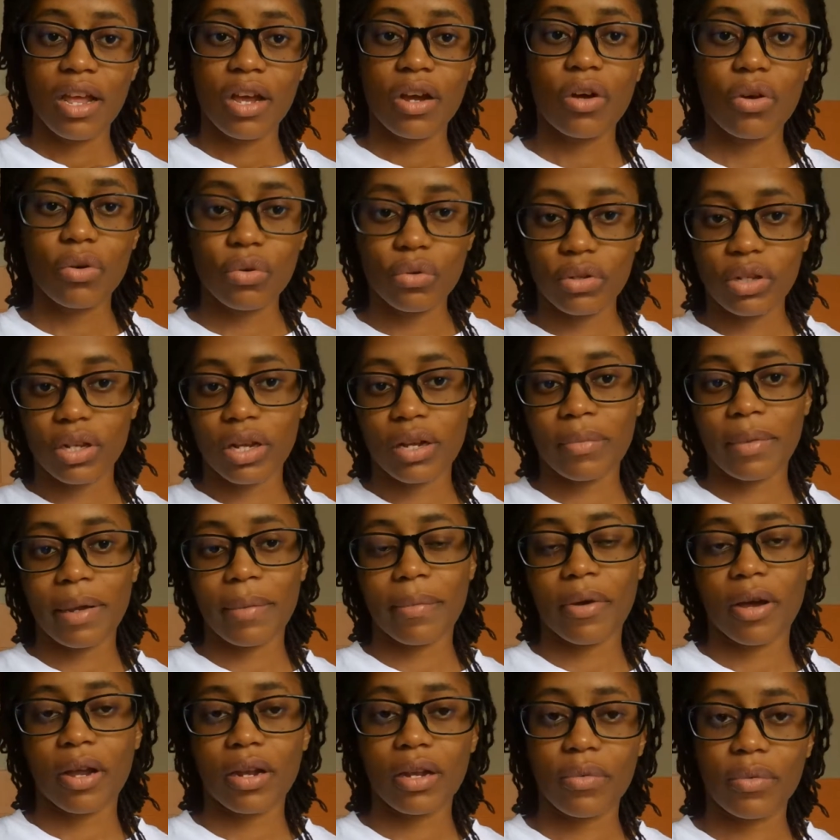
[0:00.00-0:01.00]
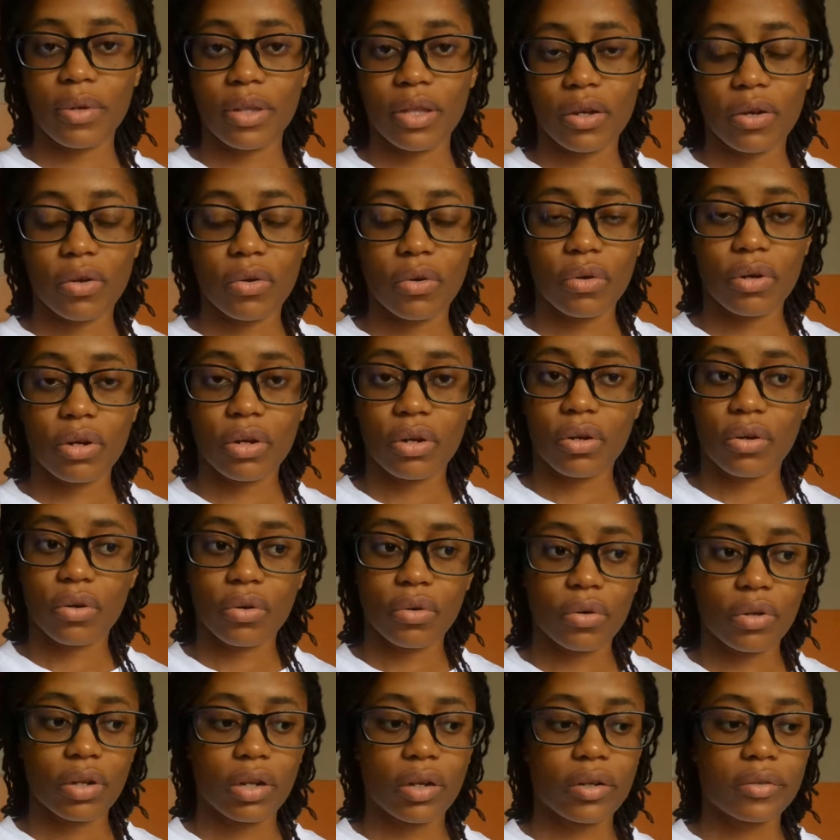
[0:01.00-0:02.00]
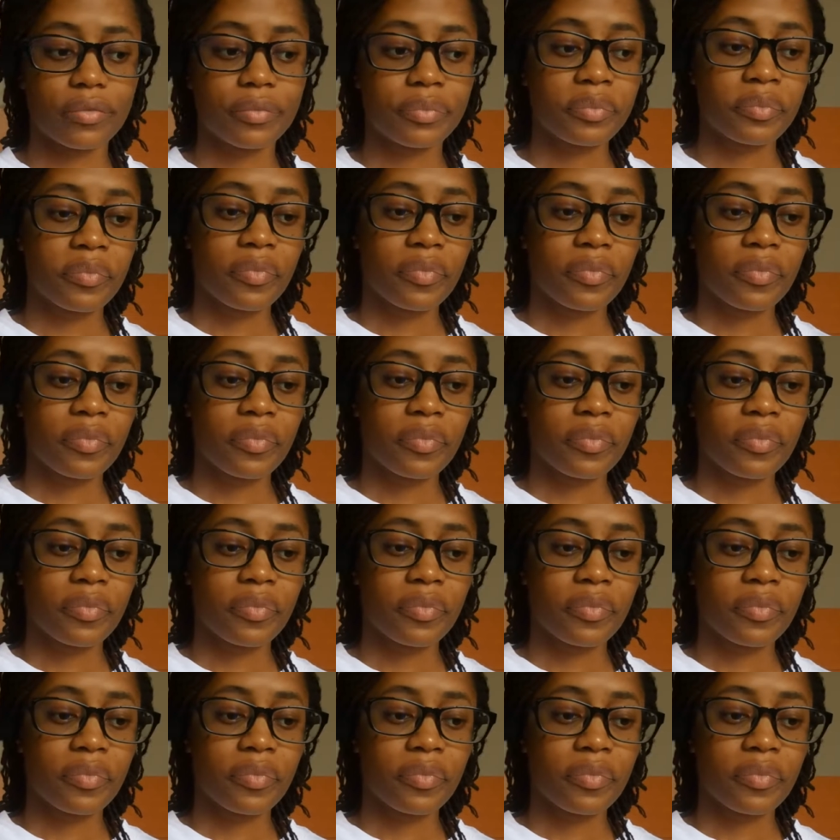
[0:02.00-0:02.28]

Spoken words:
cool on my body with the Coca-Cola.